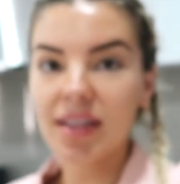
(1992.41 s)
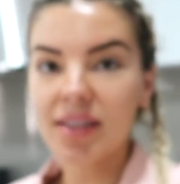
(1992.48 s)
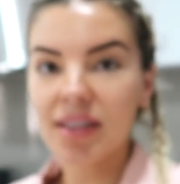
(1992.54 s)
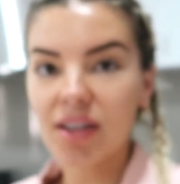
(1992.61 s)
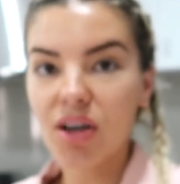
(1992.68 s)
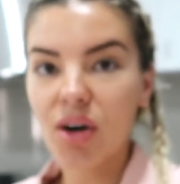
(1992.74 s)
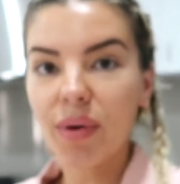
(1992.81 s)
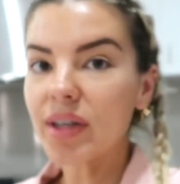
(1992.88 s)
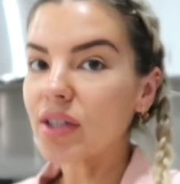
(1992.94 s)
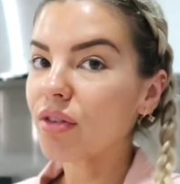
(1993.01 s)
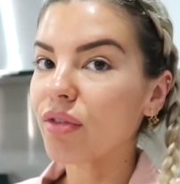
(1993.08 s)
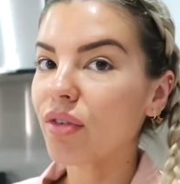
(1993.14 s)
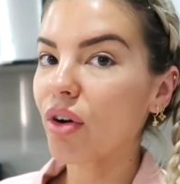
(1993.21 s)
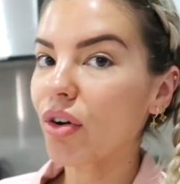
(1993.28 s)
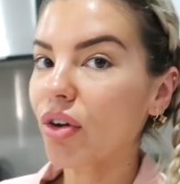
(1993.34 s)
Is it going to
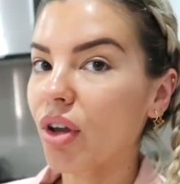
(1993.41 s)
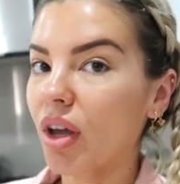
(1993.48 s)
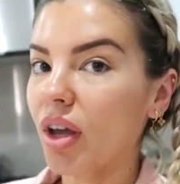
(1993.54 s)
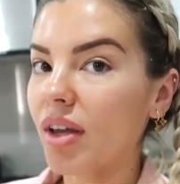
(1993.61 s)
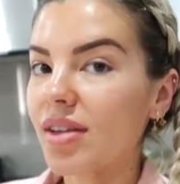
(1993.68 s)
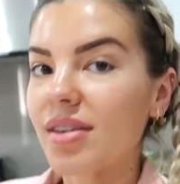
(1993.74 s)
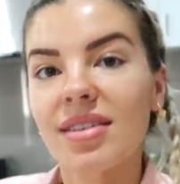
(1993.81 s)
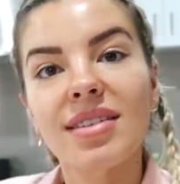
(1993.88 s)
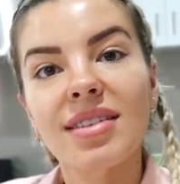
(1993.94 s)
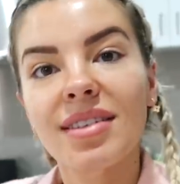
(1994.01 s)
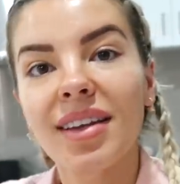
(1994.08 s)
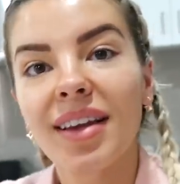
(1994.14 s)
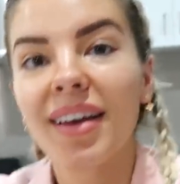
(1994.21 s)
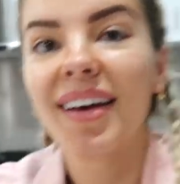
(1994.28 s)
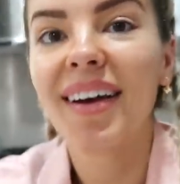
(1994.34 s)
focus?